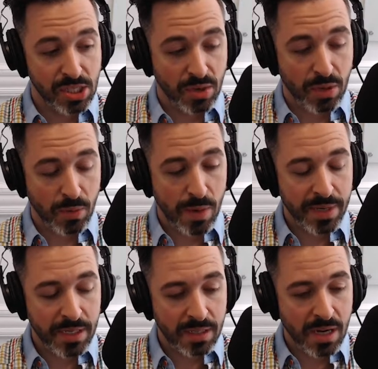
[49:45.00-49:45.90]
So a
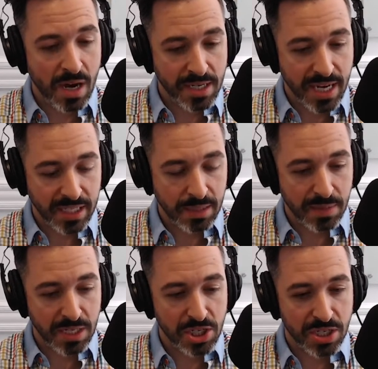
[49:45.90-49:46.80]
woman
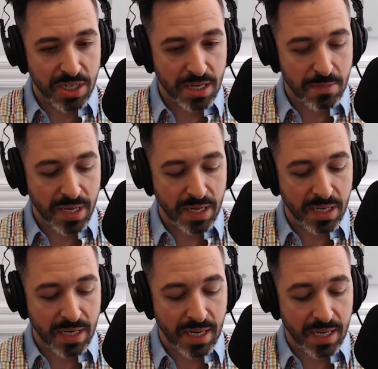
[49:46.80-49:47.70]
contacted me. She had
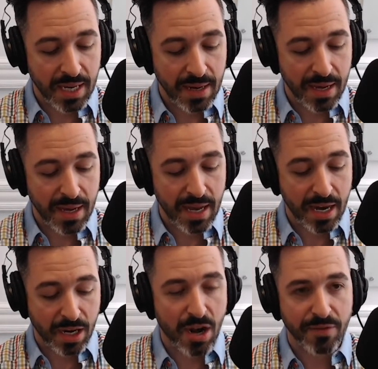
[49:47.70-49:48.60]
been
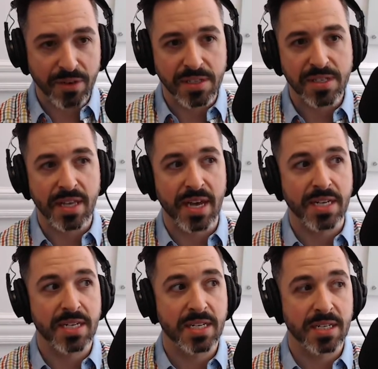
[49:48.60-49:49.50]
at a conference
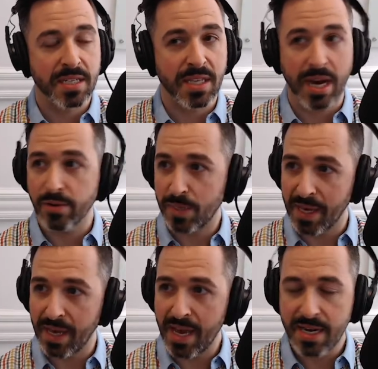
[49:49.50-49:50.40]
that I was
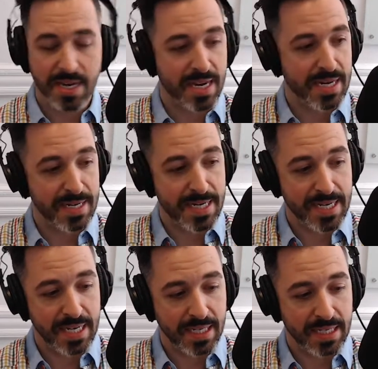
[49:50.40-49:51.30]
speaking at,
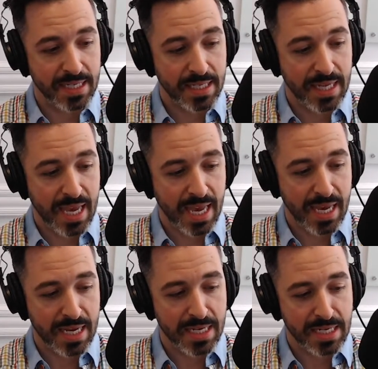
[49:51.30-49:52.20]

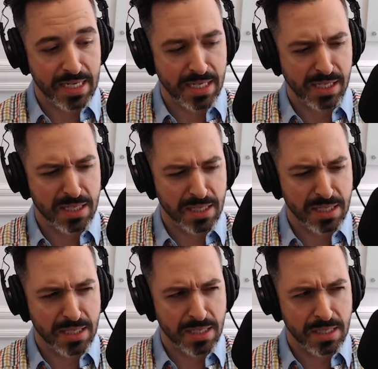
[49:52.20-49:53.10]
and this
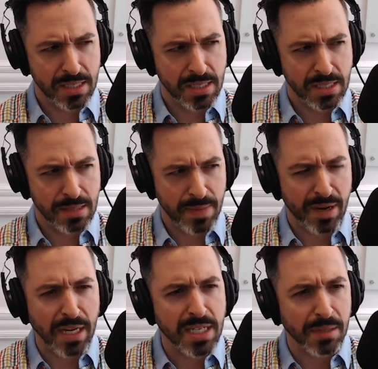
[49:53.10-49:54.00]
is
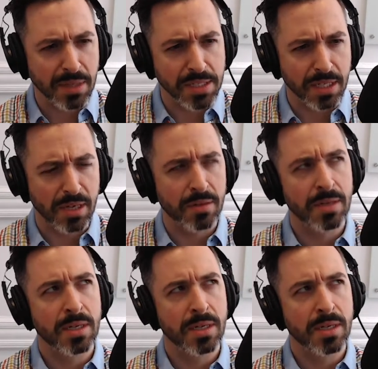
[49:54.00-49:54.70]
about 18 months ago.